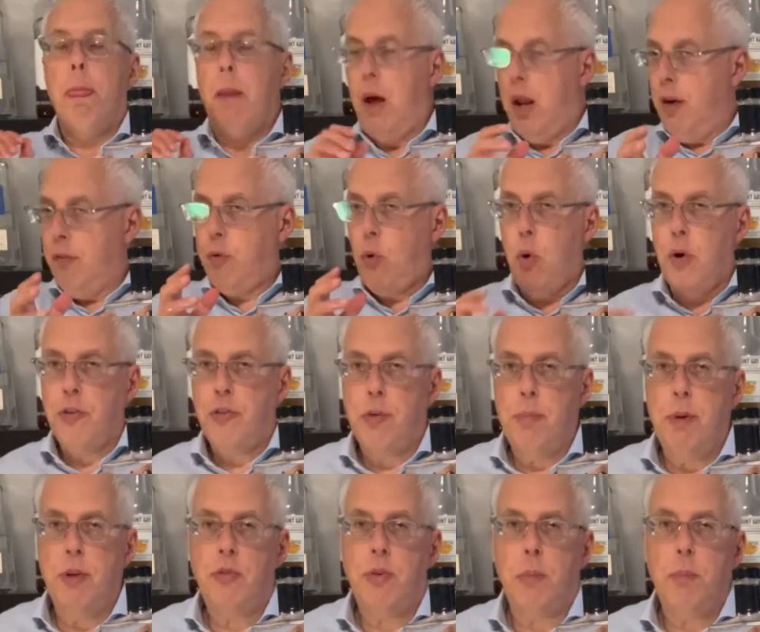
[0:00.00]
And of course the
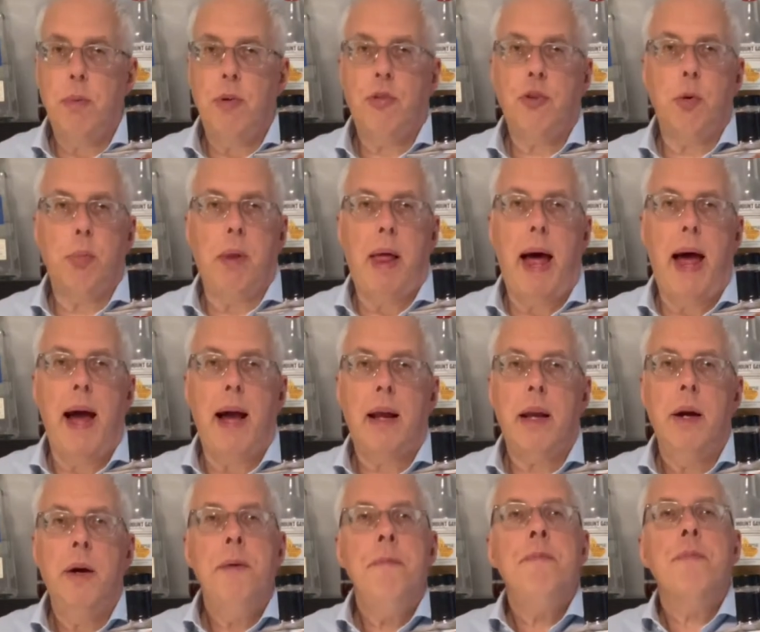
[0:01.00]
Mr. Black,
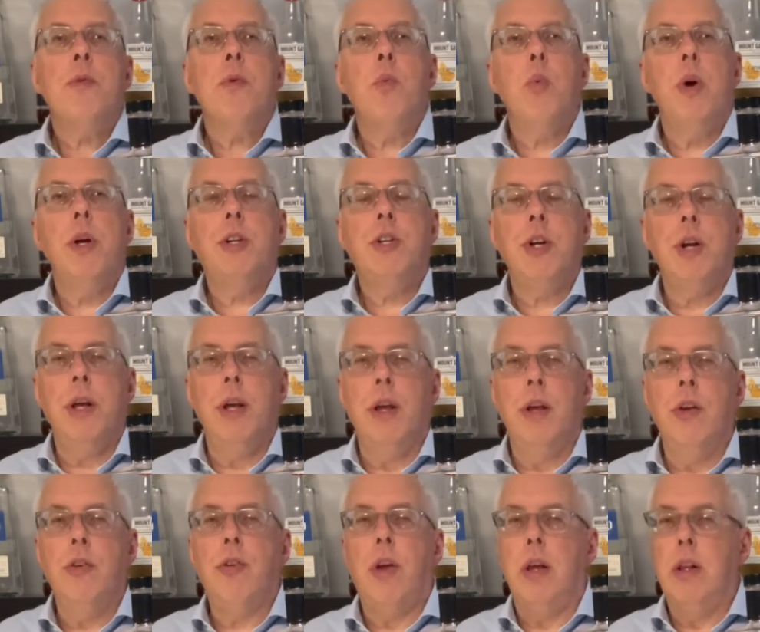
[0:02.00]
which
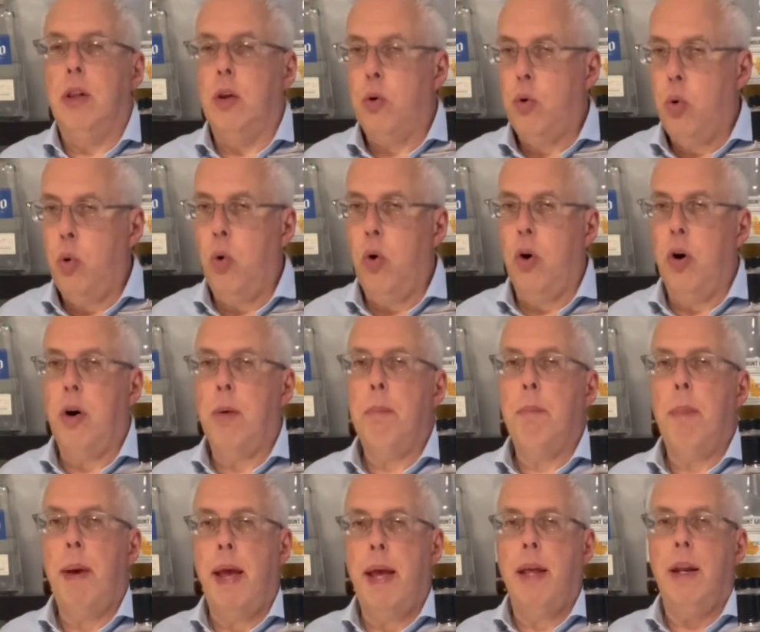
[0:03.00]
is a liqueur
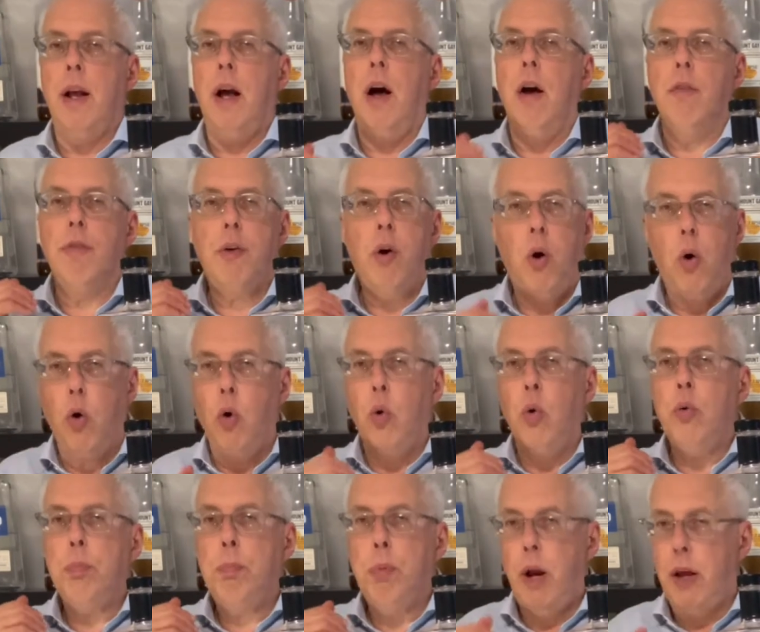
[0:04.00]
made of
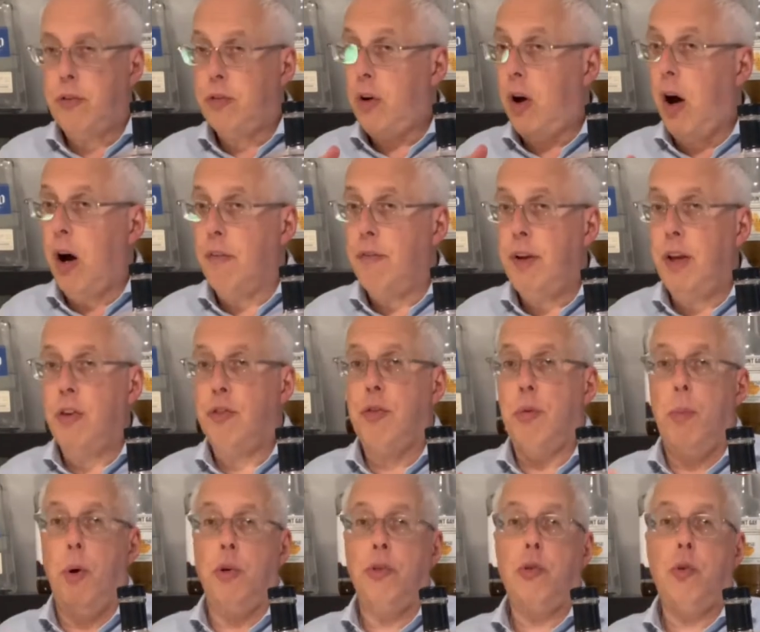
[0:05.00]
cold pressed coffee. It's from
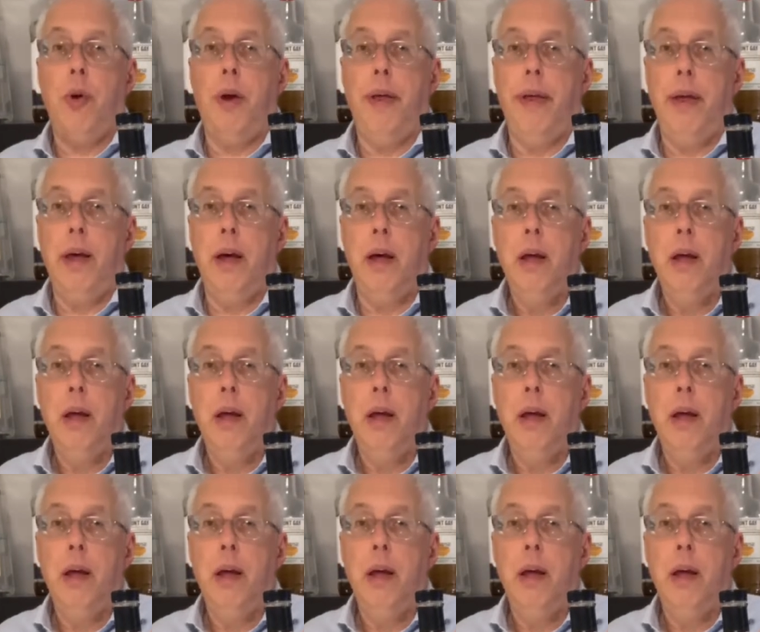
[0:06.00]
Australia.